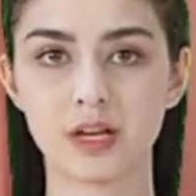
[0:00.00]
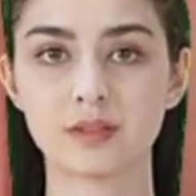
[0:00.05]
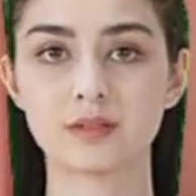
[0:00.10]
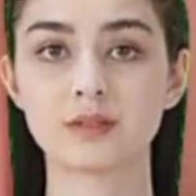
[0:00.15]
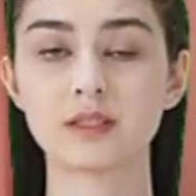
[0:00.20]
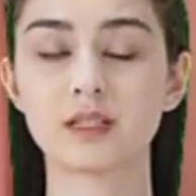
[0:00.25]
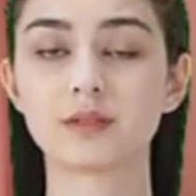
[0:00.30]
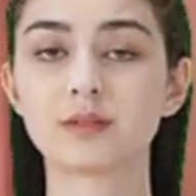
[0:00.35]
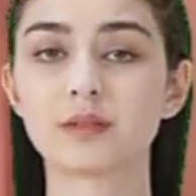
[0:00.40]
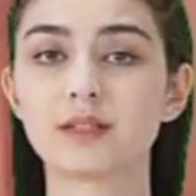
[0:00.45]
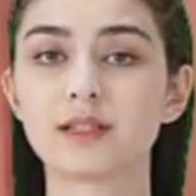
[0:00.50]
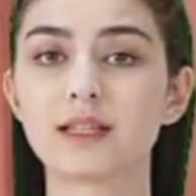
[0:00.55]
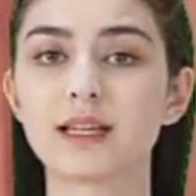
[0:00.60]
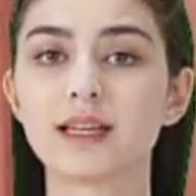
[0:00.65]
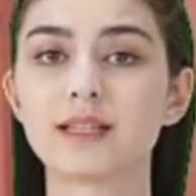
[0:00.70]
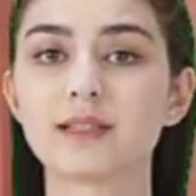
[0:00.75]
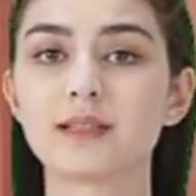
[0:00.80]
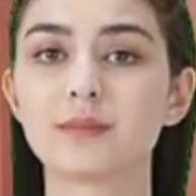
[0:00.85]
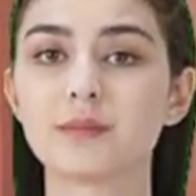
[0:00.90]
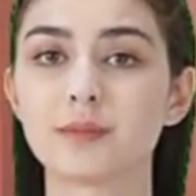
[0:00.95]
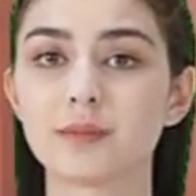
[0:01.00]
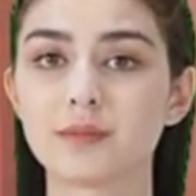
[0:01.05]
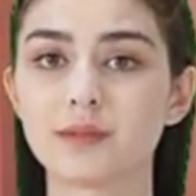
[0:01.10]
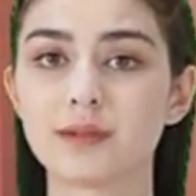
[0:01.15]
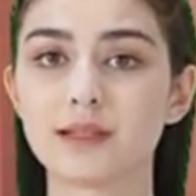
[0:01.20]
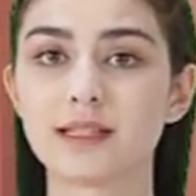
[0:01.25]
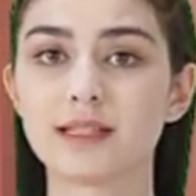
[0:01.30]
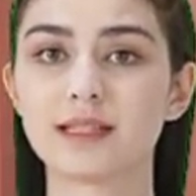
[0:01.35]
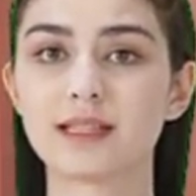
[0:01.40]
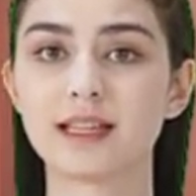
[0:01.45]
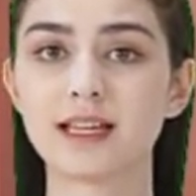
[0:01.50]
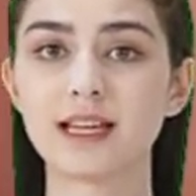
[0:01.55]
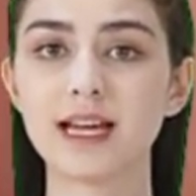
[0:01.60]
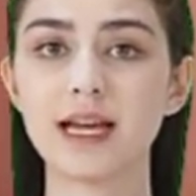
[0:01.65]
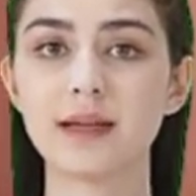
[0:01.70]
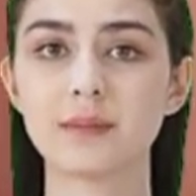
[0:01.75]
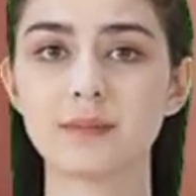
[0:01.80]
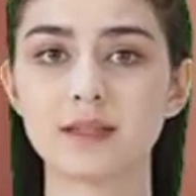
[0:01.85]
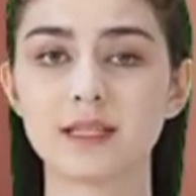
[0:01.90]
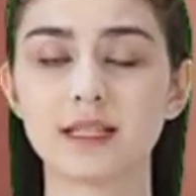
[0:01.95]
Yes. No.
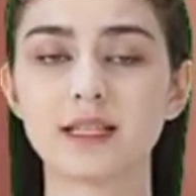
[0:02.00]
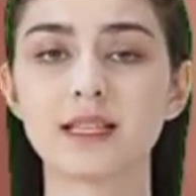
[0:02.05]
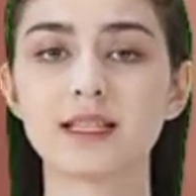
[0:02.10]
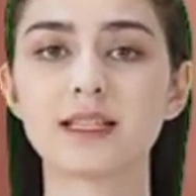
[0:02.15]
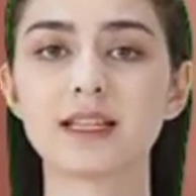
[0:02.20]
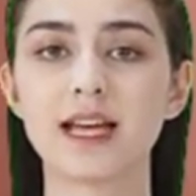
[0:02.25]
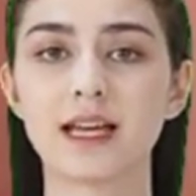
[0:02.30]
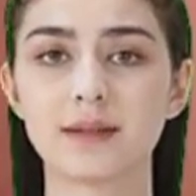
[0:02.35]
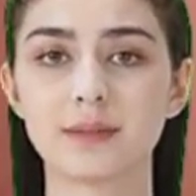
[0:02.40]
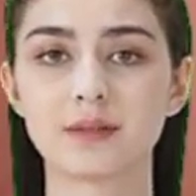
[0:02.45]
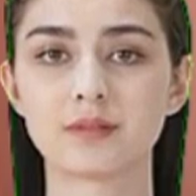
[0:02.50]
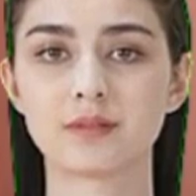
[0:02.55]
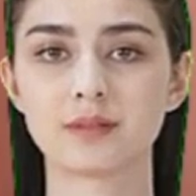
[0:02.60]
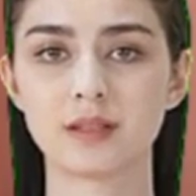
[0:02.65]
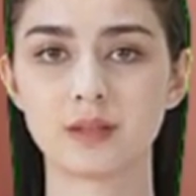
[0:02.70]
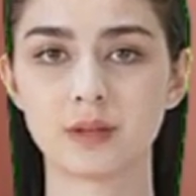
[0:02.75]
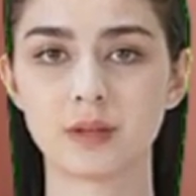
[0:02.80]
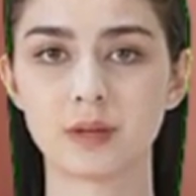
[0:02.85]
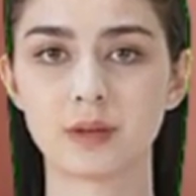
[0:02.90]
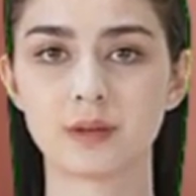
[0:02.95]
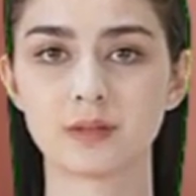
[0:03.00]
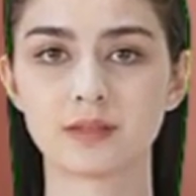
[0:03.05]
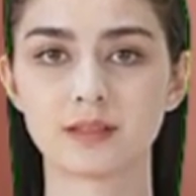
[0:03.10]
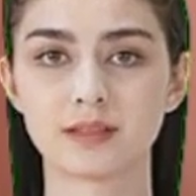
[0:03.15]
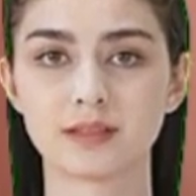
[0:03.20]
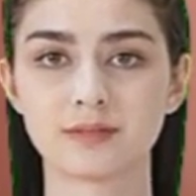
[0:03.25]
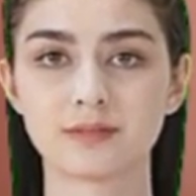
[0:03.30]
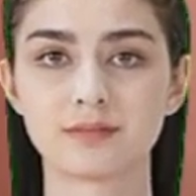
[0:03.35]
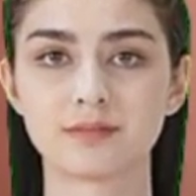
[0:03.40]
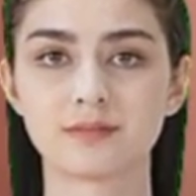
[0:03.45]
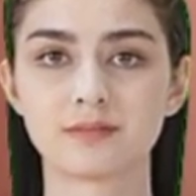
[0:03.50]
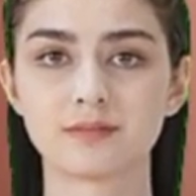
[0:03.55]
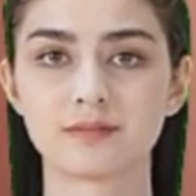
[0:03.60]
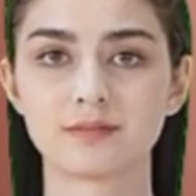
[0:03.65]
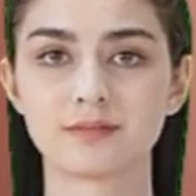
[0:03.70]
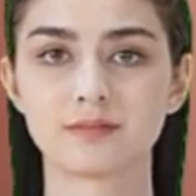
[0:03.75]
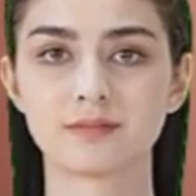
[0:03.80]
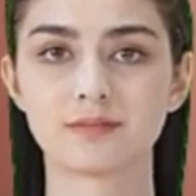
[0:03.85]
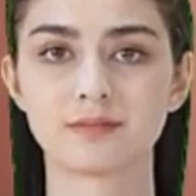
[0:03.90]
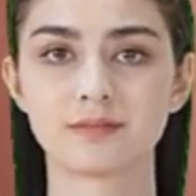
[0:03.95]
Hormones of the menstrual cycle,
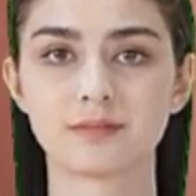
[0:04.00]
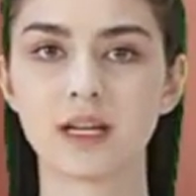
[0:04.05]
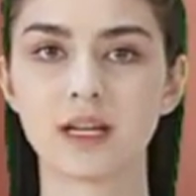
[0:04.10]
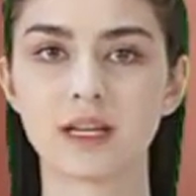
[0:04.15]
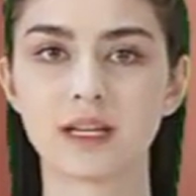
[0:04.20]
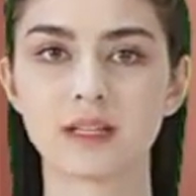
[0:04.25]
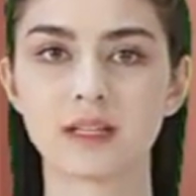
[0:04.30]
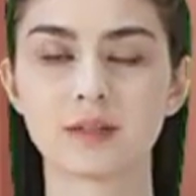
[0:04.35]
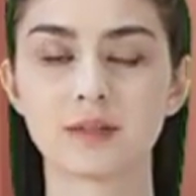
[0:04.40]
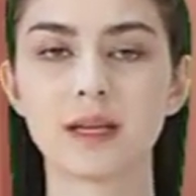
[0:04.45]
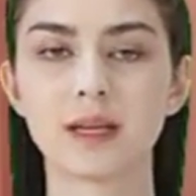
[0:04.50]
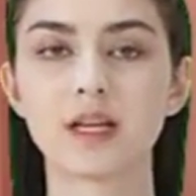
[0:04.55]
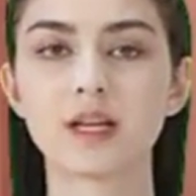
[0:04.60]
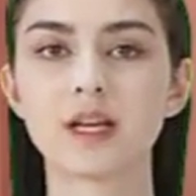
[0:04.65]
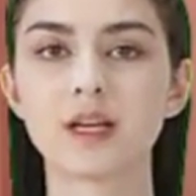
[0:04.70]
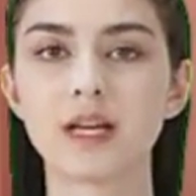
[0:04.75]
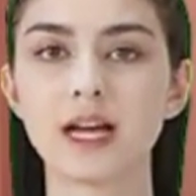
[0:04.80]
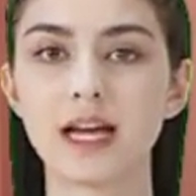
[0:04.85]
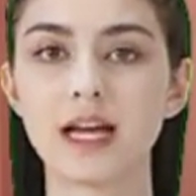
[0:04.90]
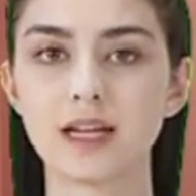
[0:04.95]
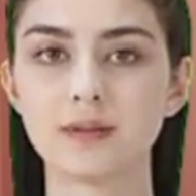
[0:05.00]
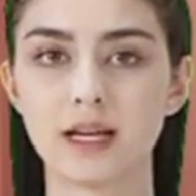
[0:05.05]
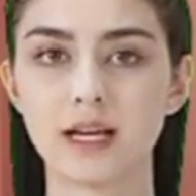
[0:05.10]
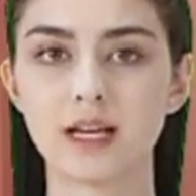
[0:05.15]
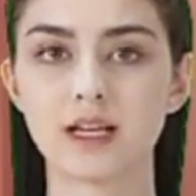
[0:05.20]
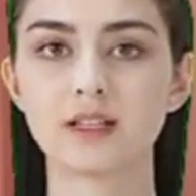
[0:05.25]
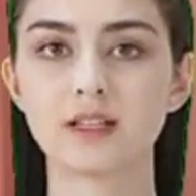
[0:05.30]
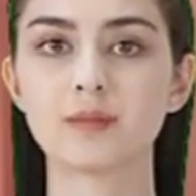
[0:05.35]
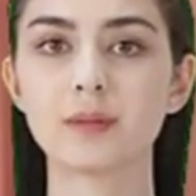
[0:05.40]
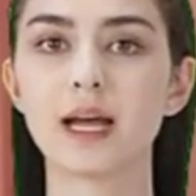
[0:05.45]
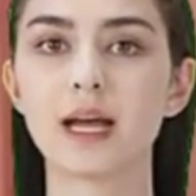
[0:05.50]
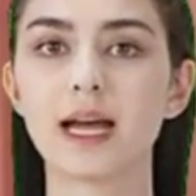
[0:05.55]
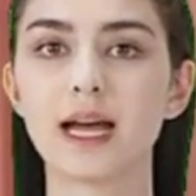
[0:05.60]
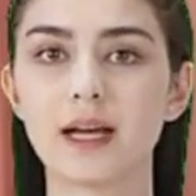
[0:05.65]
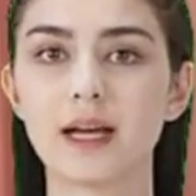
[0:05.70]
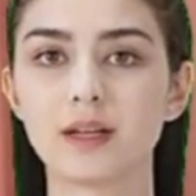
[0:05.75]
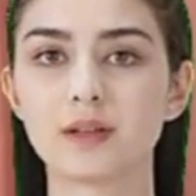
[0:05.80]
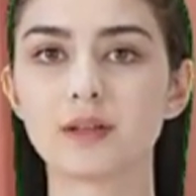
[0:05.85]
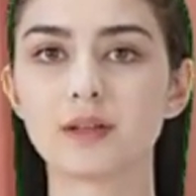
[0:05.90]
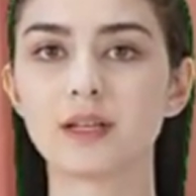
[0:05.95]
extended. The menstrual cycle is
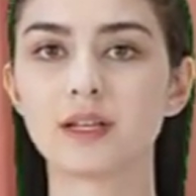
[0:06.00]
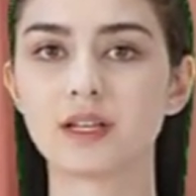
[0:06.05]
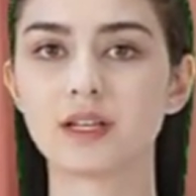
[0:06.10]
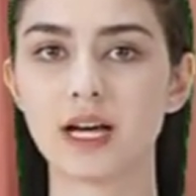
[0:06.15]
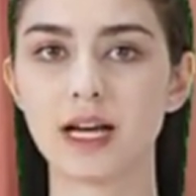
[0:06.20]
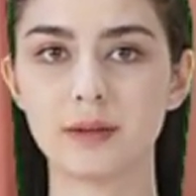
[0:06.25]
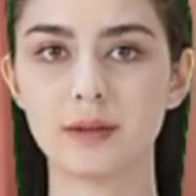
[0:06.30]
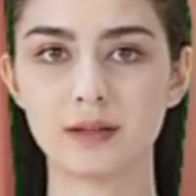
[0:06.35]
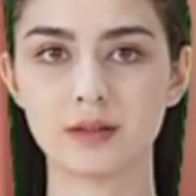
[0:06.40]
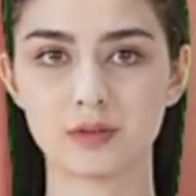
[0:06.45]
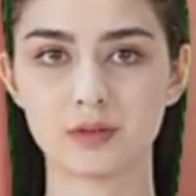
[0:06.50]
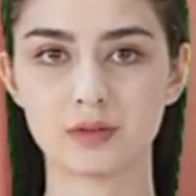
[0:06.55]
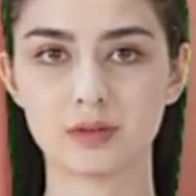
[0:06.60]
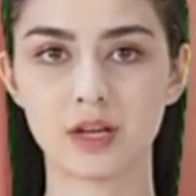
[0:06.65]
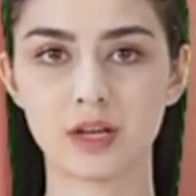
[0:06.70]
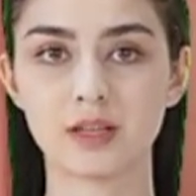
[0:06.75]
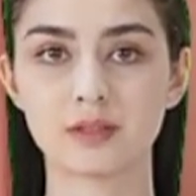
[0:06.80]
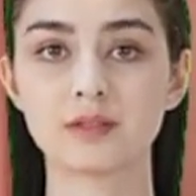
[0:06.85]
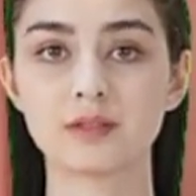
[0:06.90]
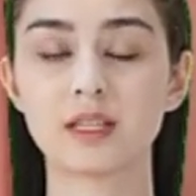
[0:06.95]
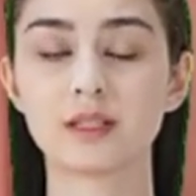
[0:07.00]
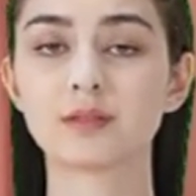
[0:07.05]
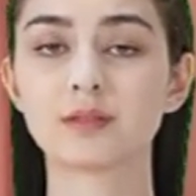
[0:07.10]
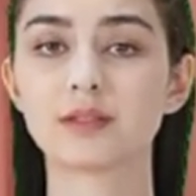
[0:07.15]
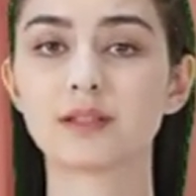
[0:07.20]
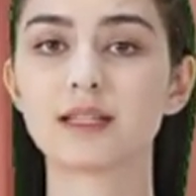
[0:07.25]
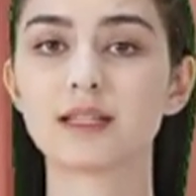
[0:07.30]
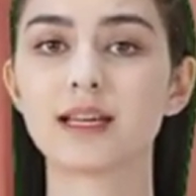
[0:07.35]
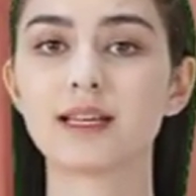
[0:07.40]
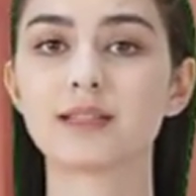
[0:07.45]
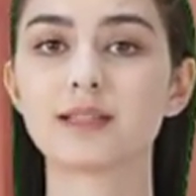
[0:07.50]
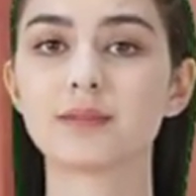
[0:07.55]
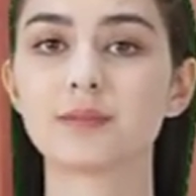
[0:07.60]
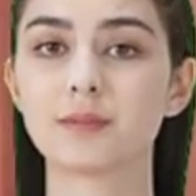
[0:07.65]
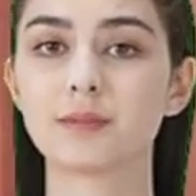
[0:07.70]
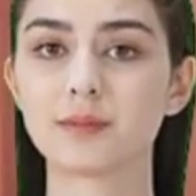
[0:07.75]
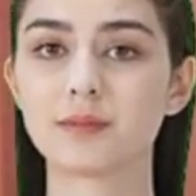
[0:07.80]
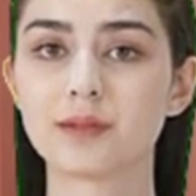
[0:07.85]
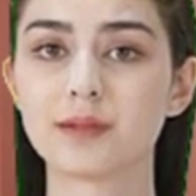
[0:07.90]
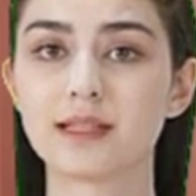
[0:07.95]
controlled by hormones released from the ovary and the
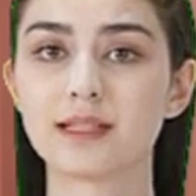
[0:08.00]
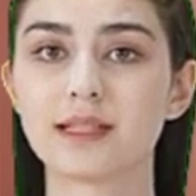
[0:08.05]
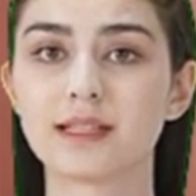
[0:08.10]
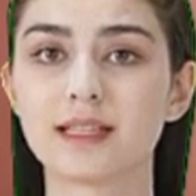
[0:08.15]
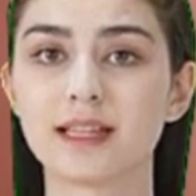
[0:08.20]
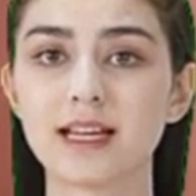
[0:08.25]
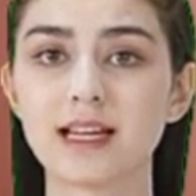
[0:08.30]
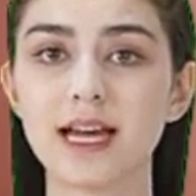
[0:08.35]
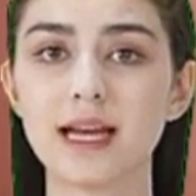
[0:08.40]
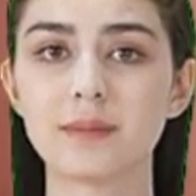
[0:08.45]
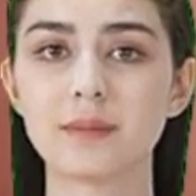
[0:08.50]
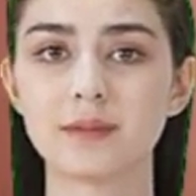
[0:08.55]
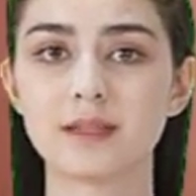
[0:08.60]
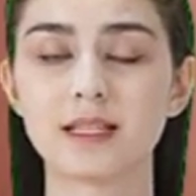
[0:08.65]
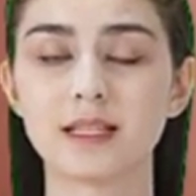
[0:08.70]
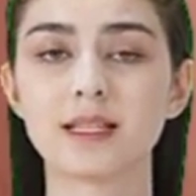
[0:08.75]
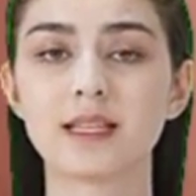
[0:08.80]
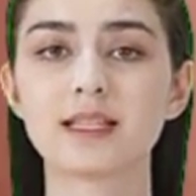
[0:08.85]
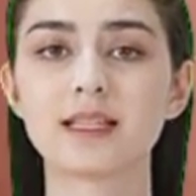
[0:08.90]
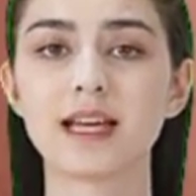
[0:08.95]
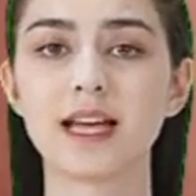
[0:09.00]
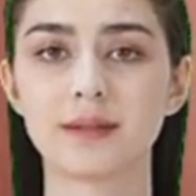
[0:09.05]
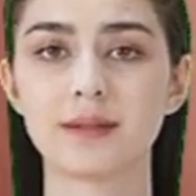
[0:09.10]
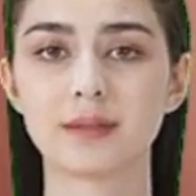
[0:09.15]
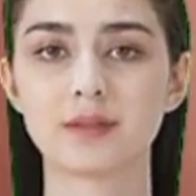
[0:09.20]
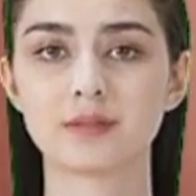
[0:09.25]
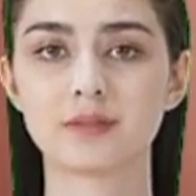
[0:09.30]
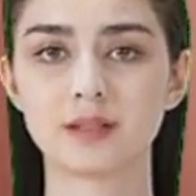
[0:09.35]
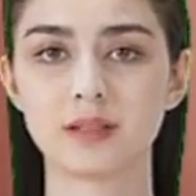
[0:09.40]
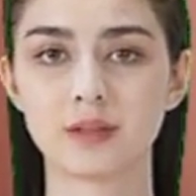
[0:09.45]
pituitary gland in the brain.